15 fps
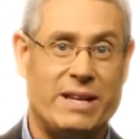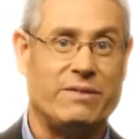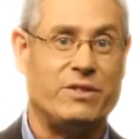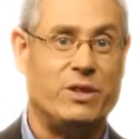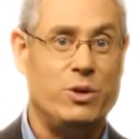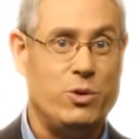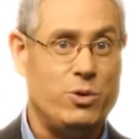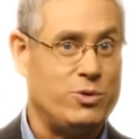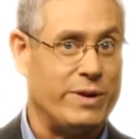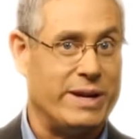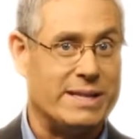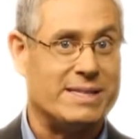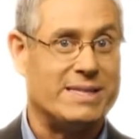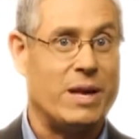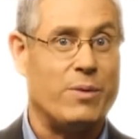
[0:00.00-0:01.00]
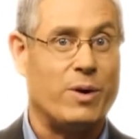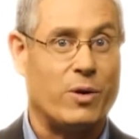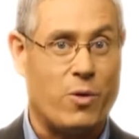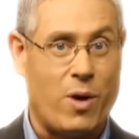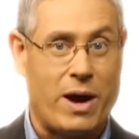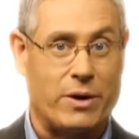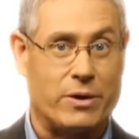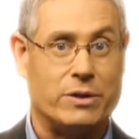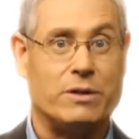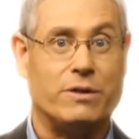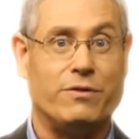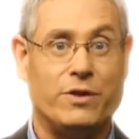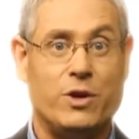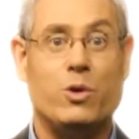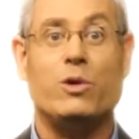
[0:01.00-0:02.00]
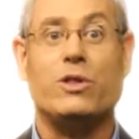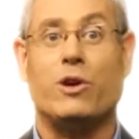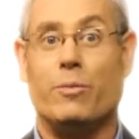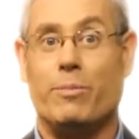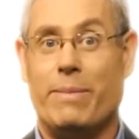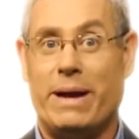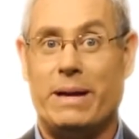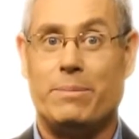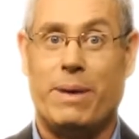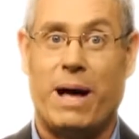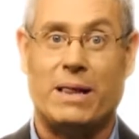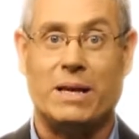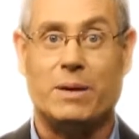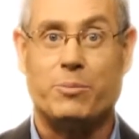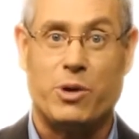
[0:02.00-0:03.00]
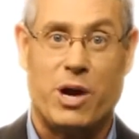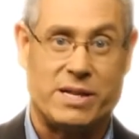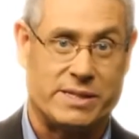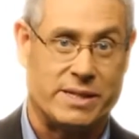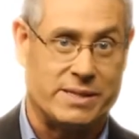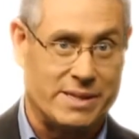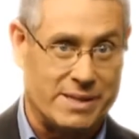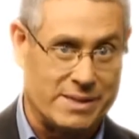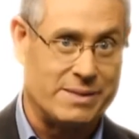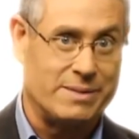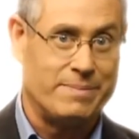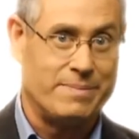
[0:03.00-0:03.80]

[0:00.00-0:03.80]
of the nutrients they require to fuel their metabolic processes.